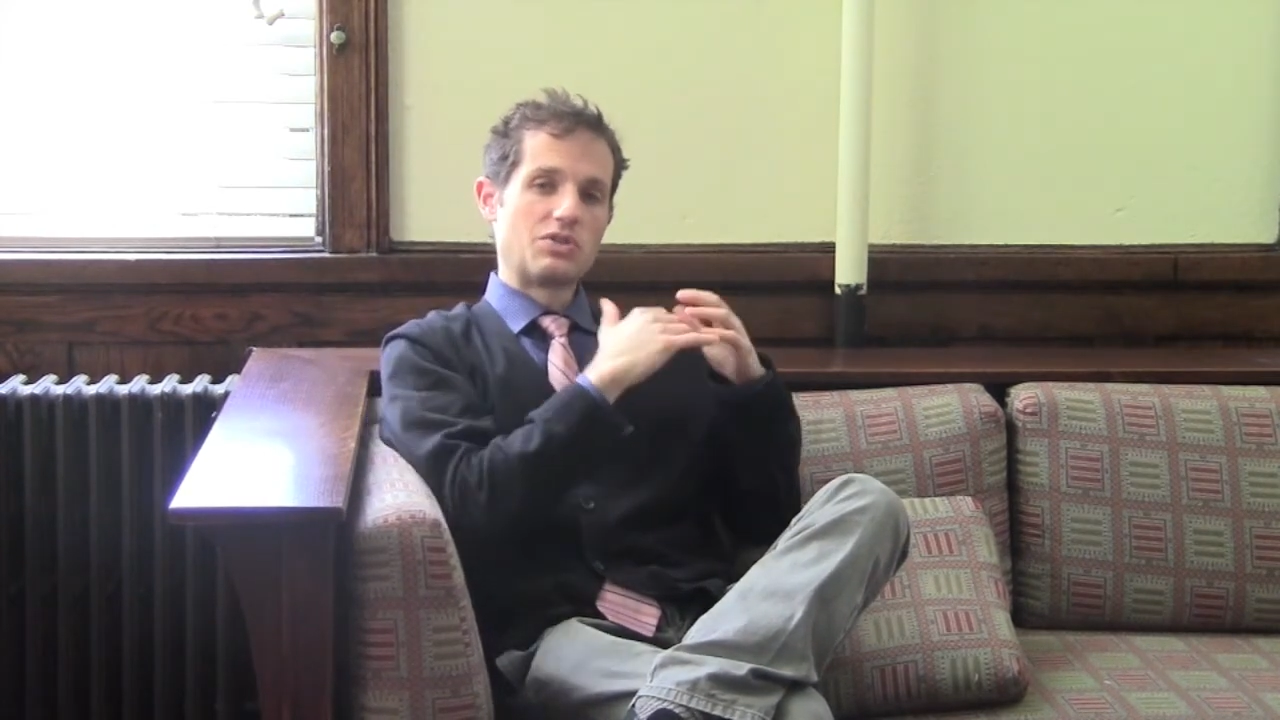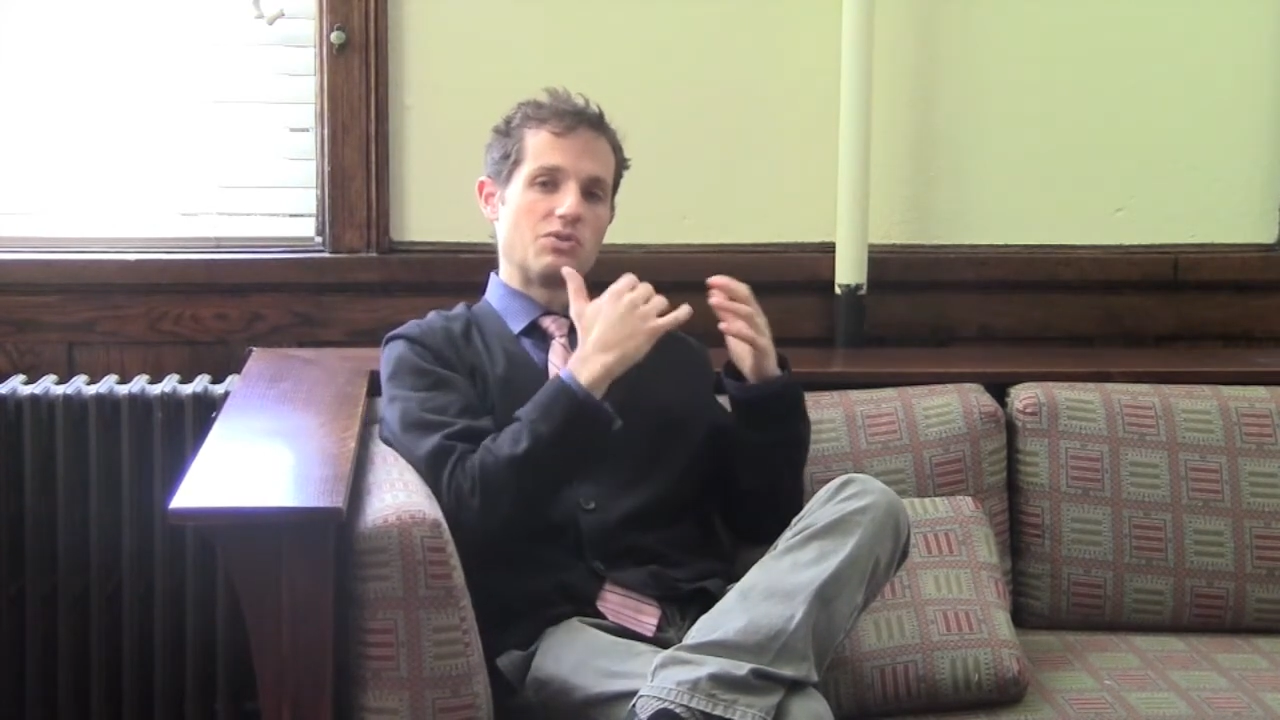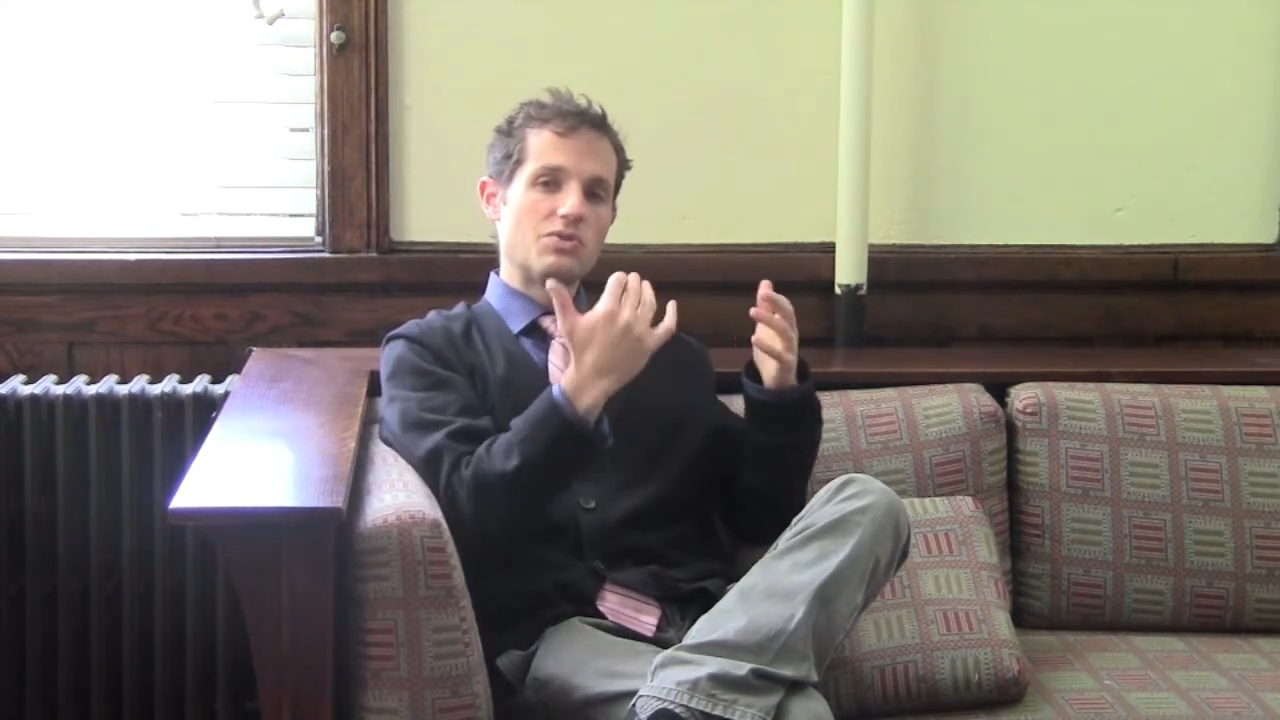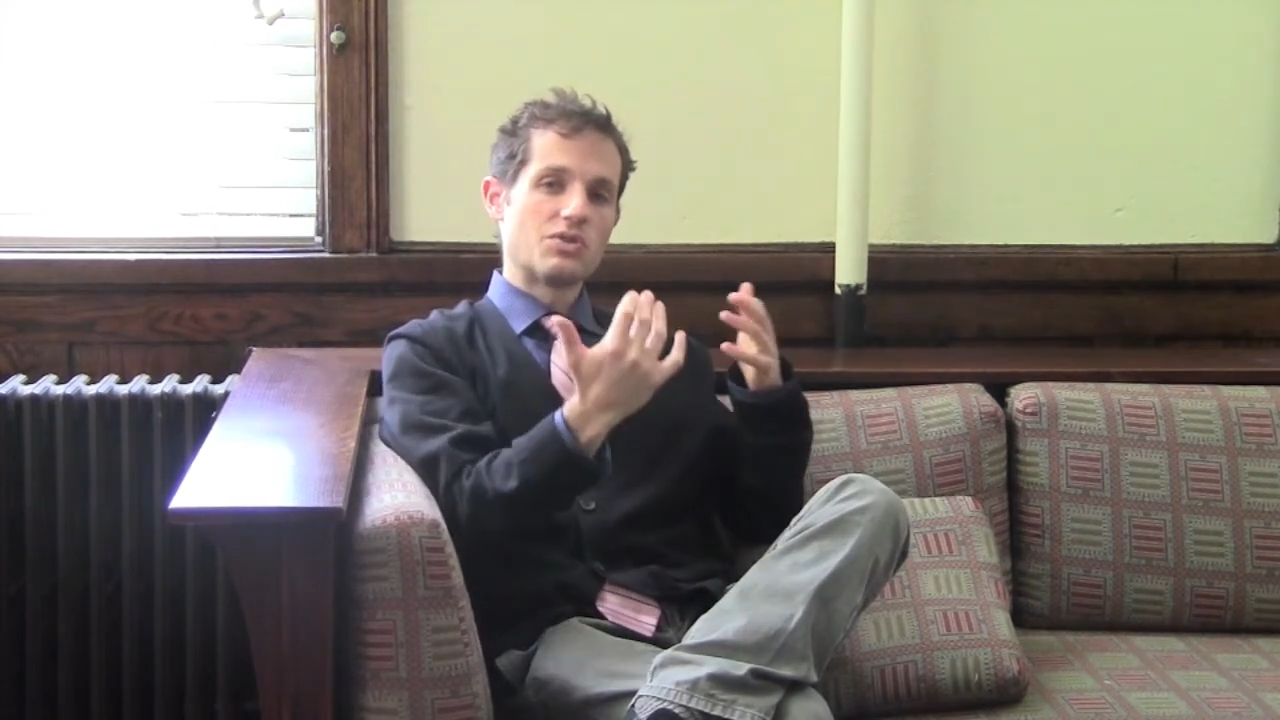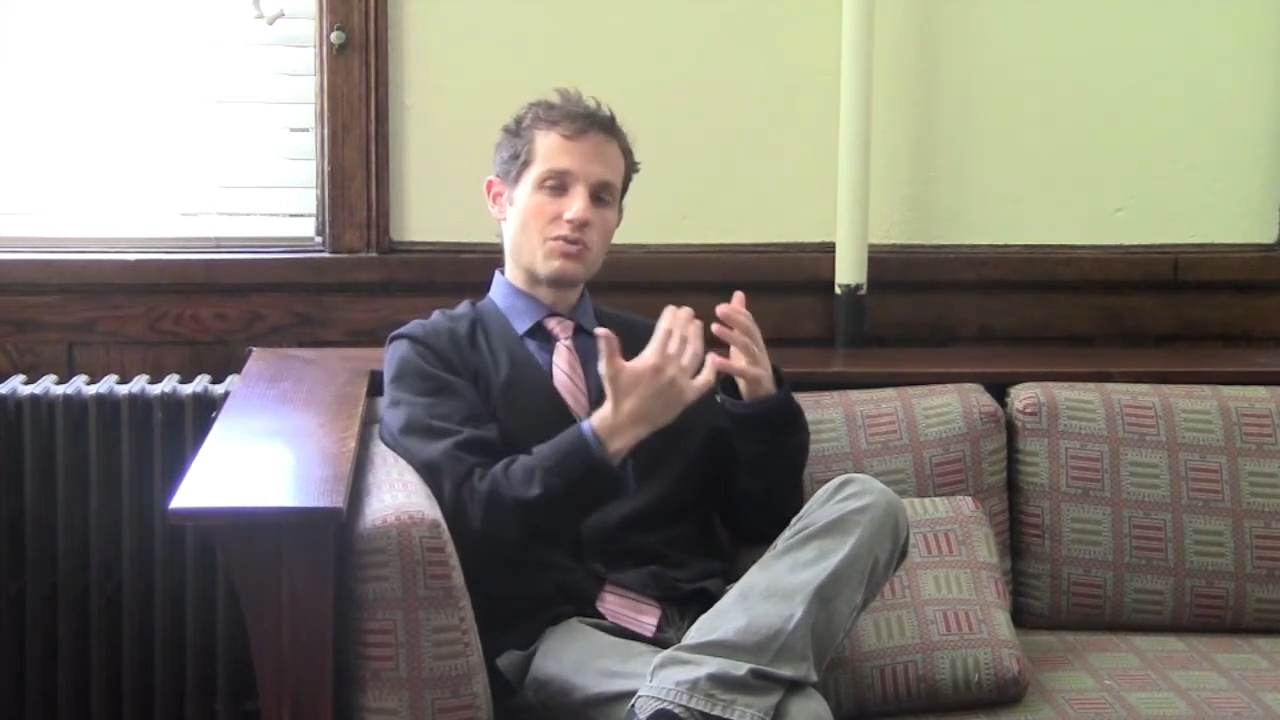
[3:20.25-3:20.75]

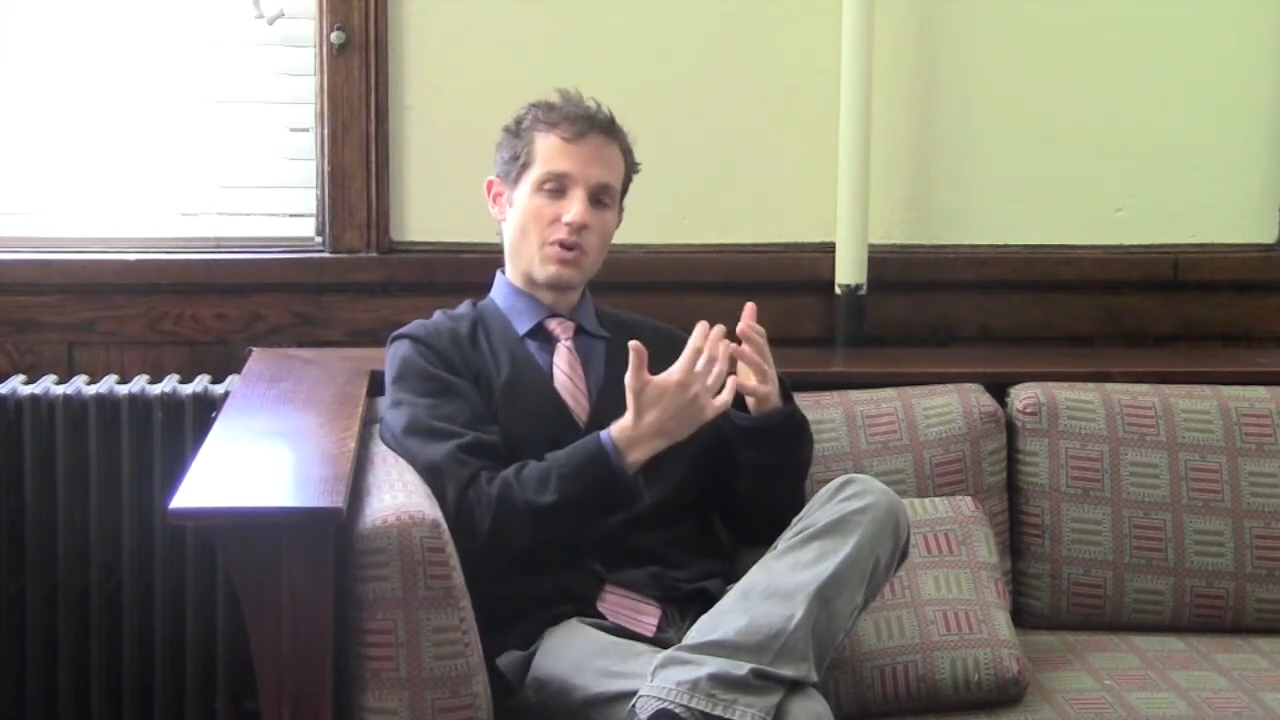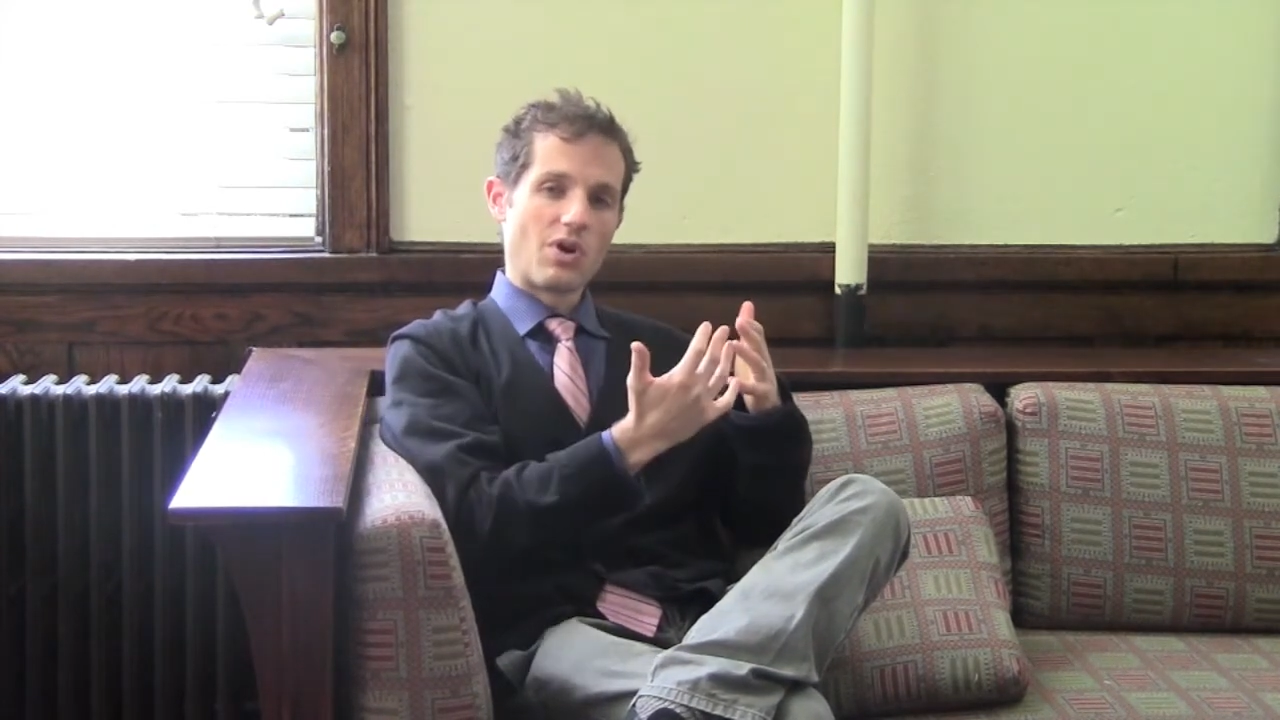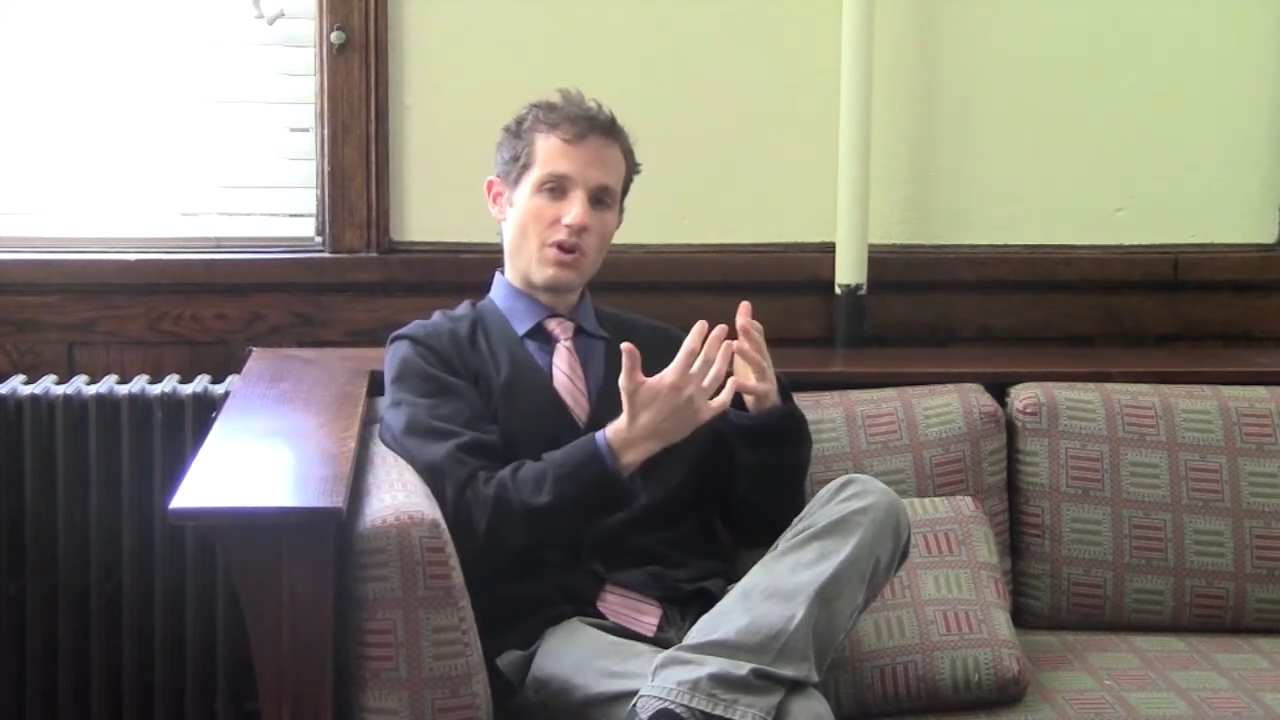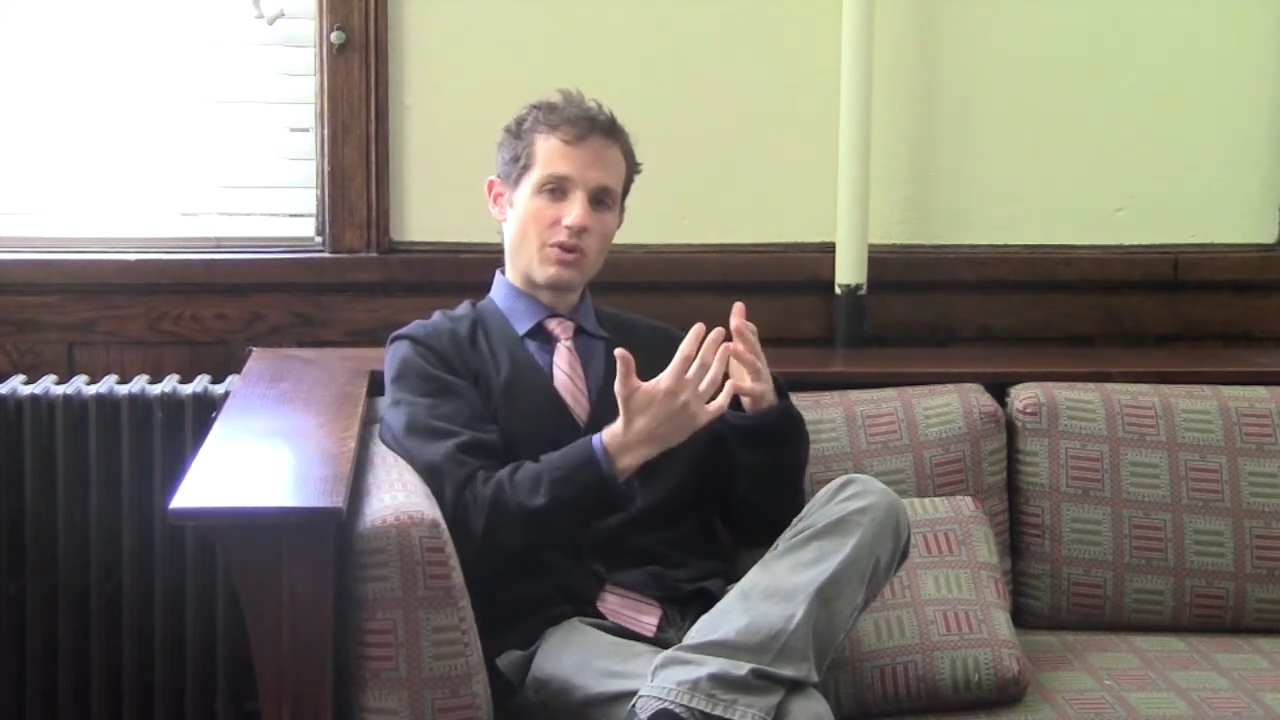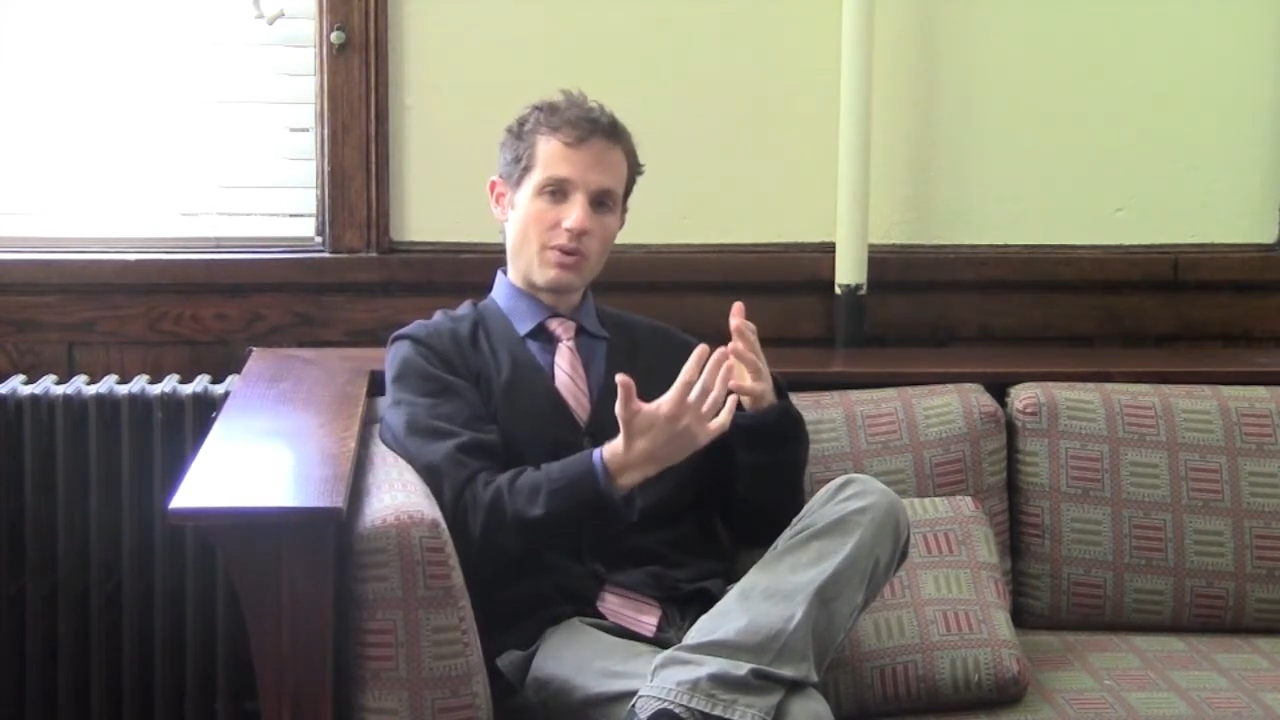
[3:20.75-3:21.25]
that the students